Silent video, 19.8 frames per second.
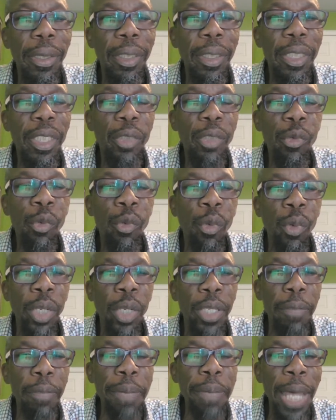the
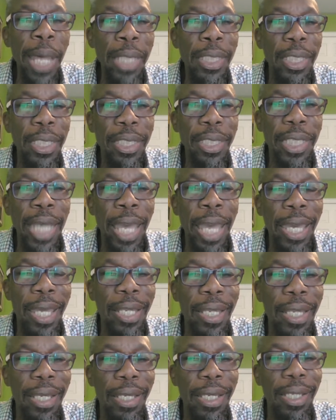ruling party in
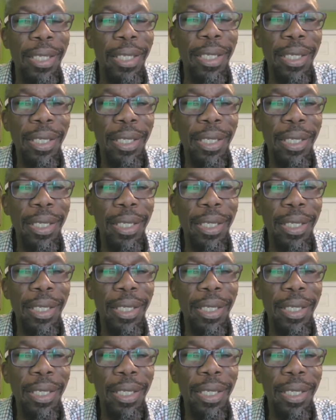Guyana,